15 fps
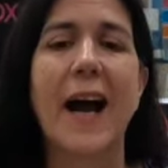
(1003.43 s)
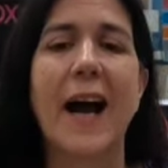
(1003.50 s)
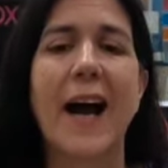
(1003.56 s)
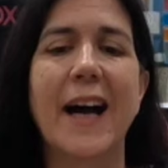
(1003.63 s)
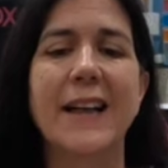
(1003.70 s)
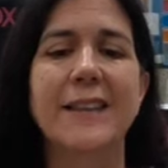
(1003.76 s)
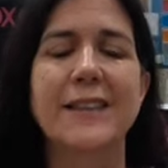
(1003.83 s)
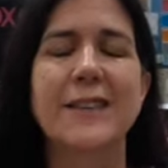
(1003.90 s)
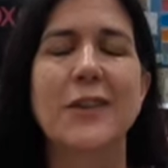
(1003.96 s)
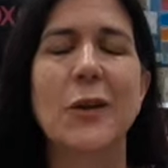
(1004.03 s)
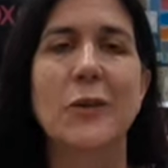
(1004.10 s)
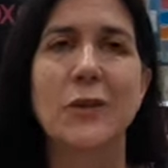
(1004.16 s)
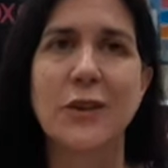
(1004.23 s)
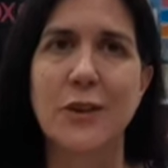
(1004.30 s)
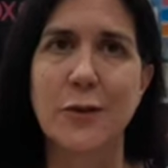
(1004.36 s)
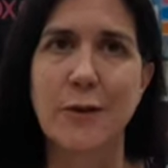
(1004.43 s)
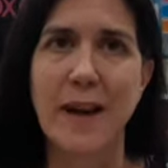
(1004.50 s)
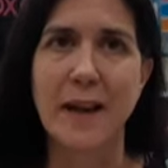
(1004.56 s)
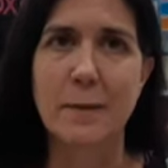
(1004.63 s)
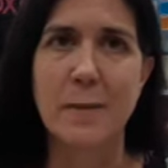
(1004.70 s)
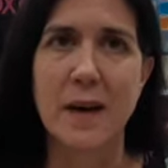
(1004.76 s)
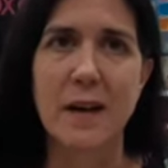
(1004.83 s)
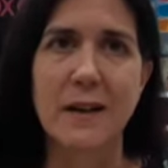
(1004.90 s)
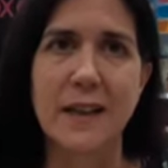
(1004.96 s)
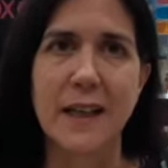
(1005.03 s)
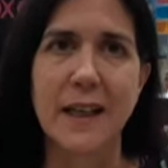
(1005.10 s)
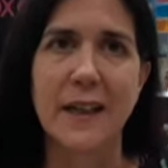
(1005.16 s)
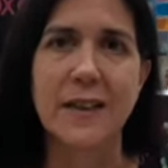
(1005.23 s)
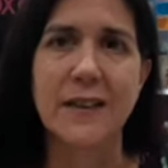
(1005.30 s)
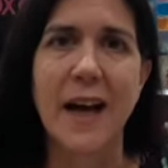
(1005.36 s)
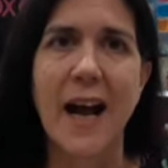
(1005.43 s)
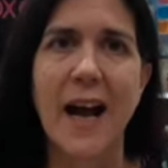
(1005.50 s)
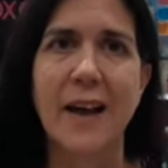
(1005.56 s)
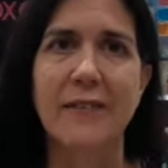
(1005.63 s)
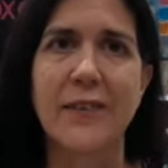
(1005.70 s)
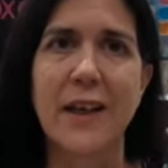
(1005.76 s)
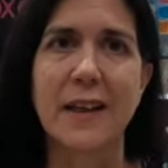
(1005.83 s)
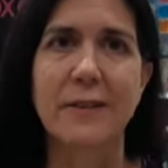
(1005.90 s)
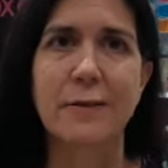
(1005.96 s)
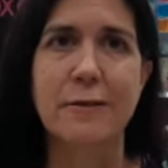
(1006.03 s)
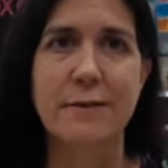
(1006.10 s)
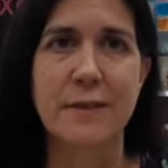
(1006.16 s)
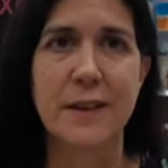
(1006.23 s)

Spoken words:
and gone to the rag market, and then